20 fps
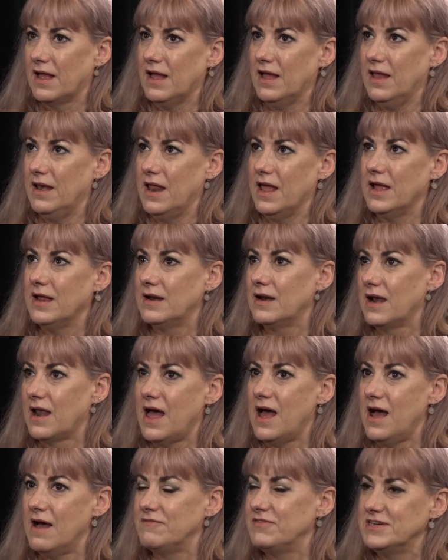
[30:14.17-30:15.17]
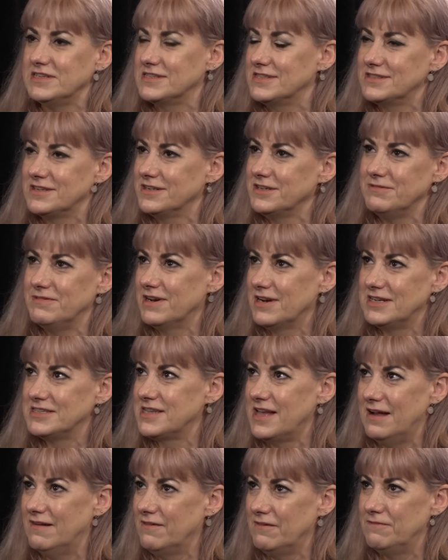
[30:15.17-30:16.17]
and he'd laugh and he says don't you realize
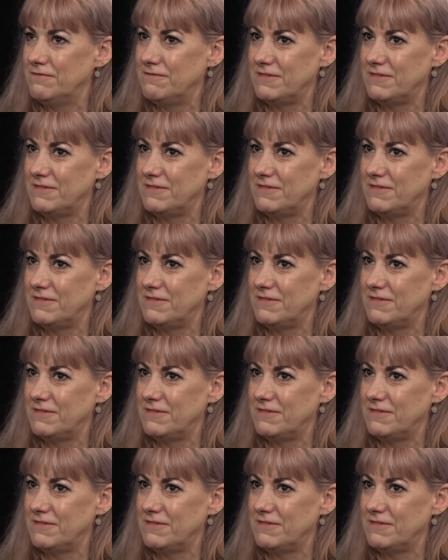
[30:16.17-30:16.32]
how